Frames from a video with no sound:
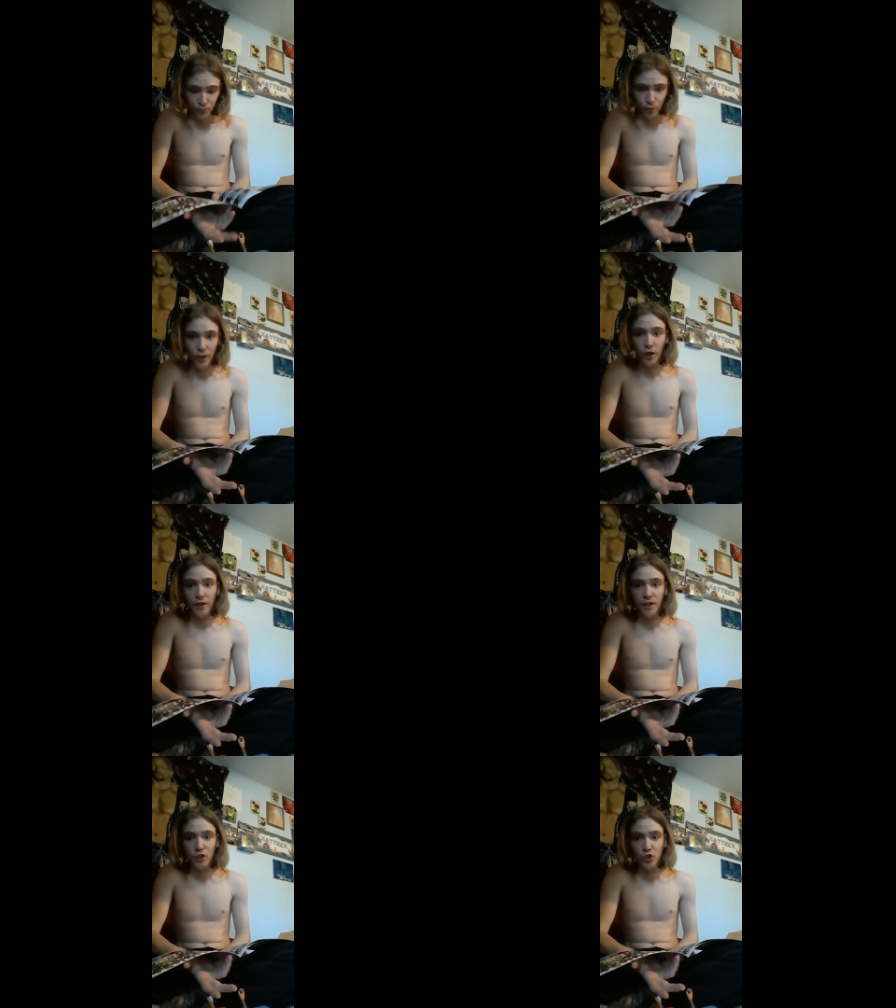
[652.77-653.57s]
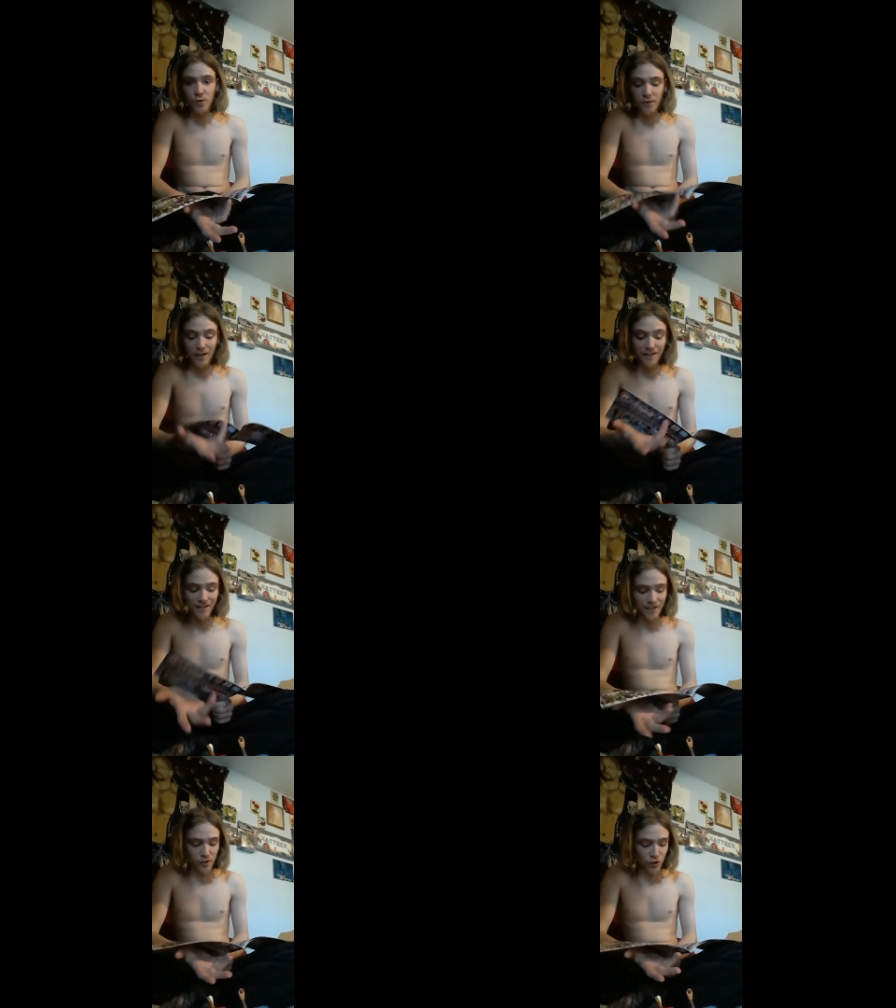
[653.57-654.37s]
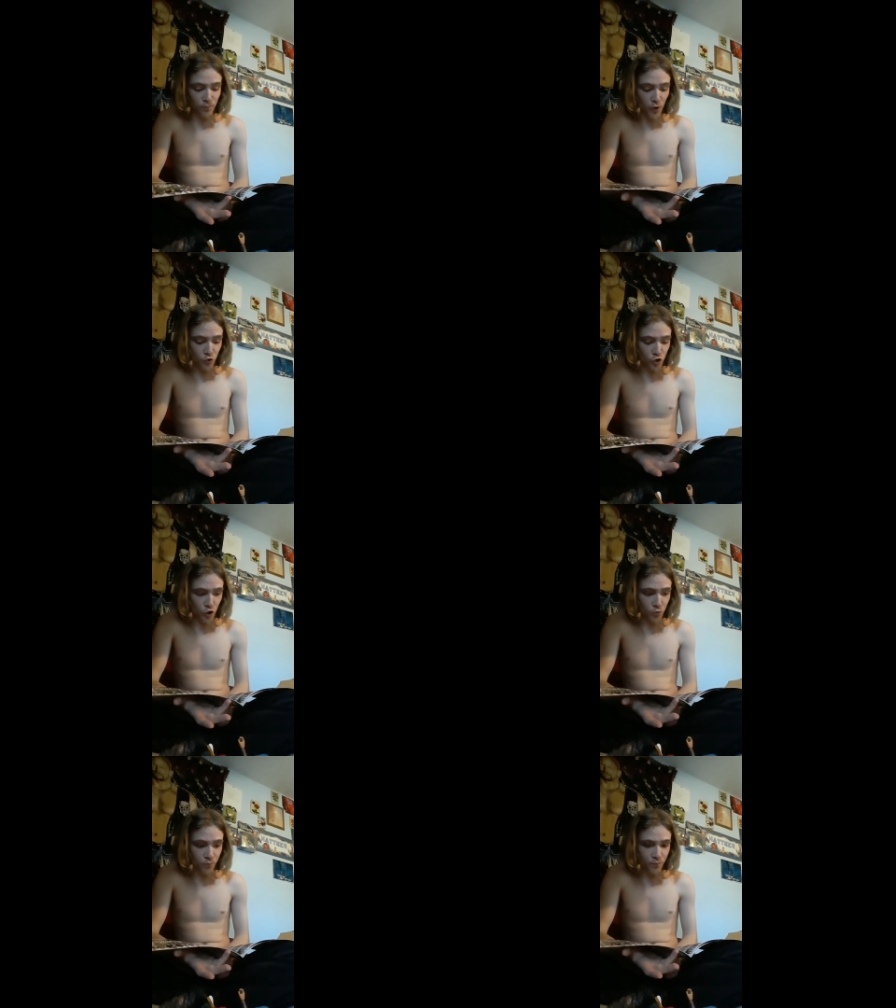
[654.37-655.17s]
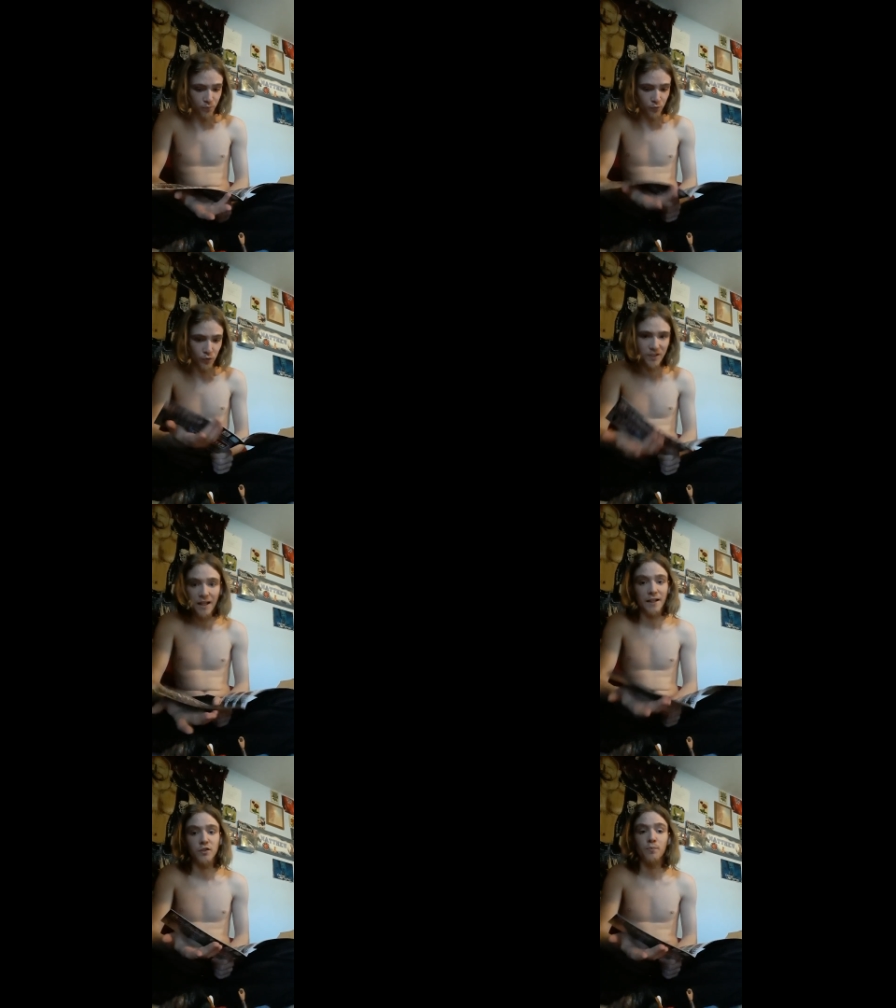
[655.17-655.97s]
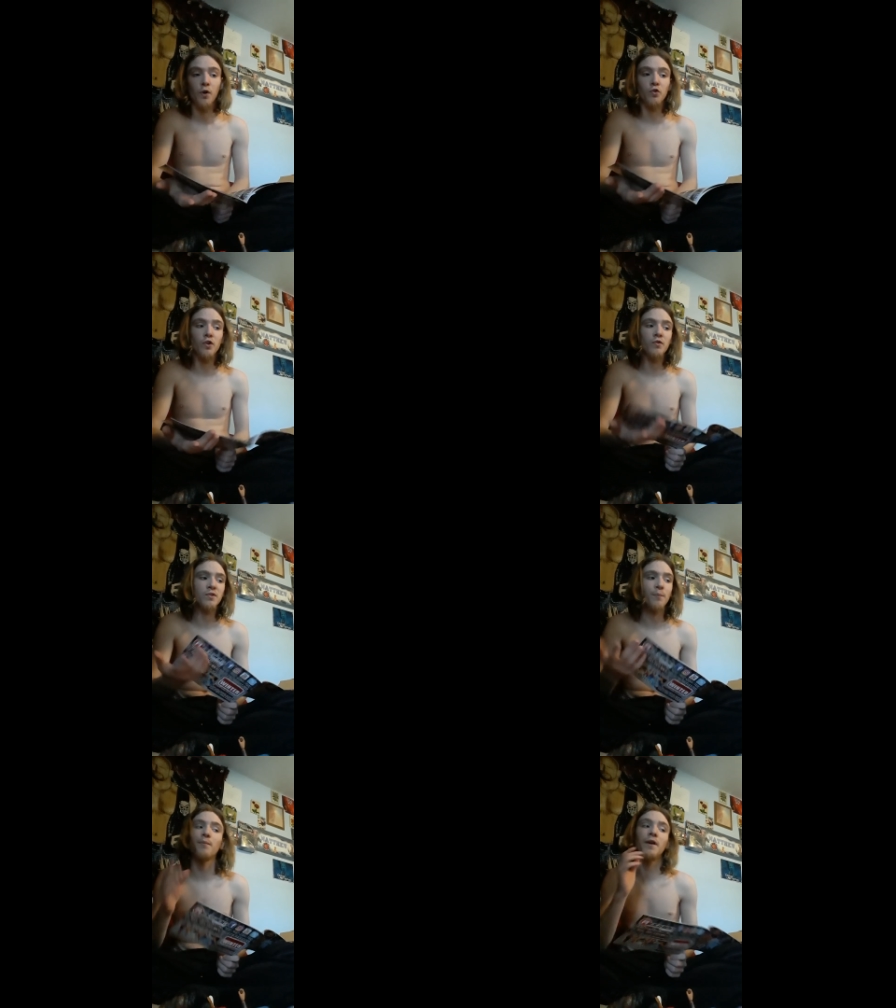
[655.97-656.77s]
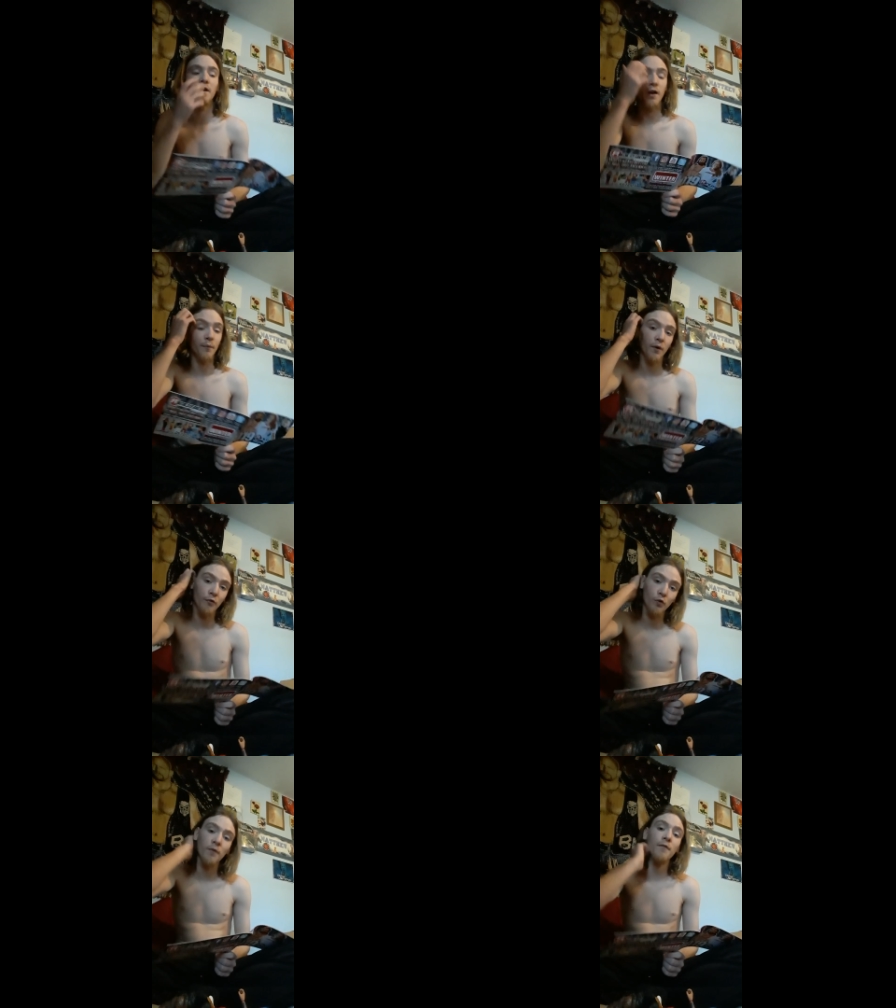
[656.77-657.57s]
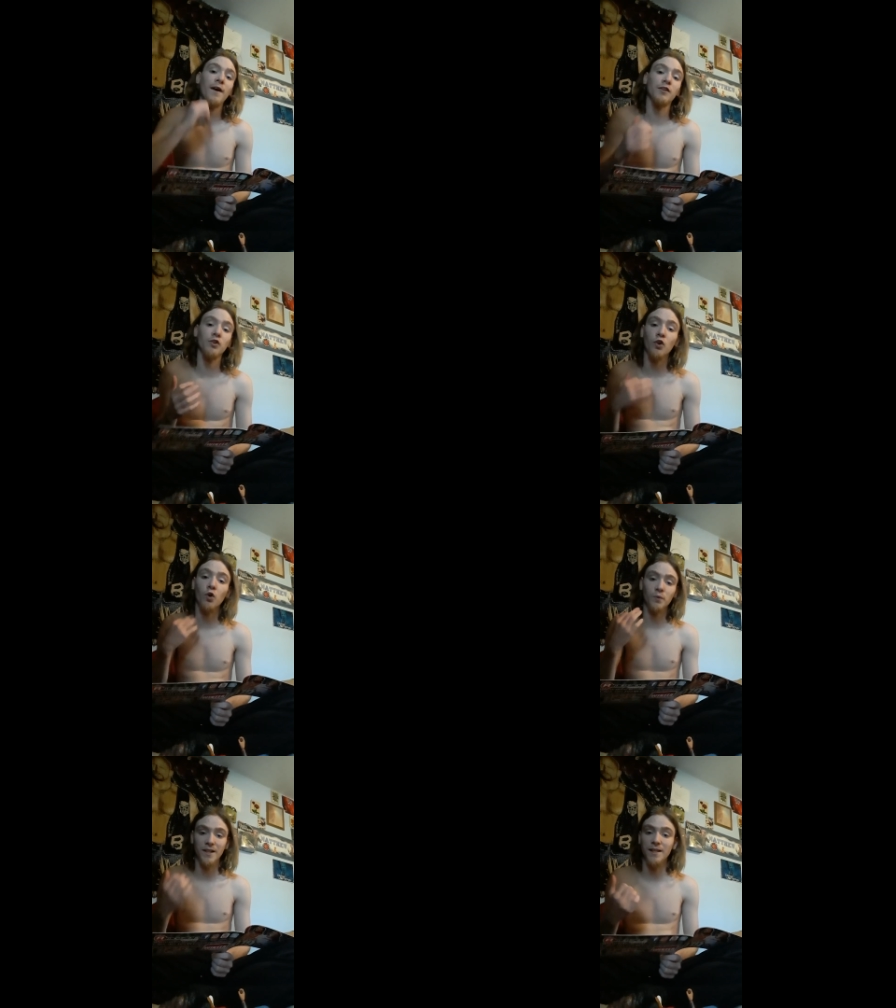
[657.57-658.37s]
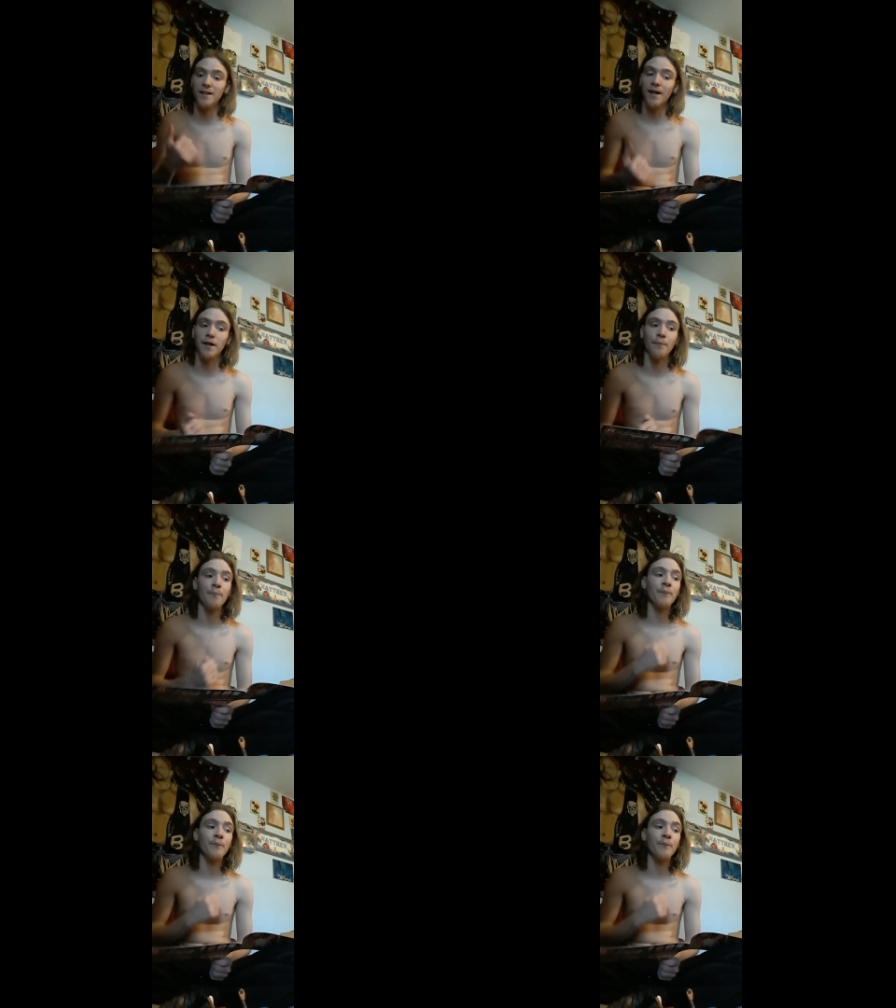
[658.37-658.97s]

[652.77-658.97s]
on getting Jimmy and then Samoa Joe. The reason I need Samoa Joe is I'm going to form a faction called TNA.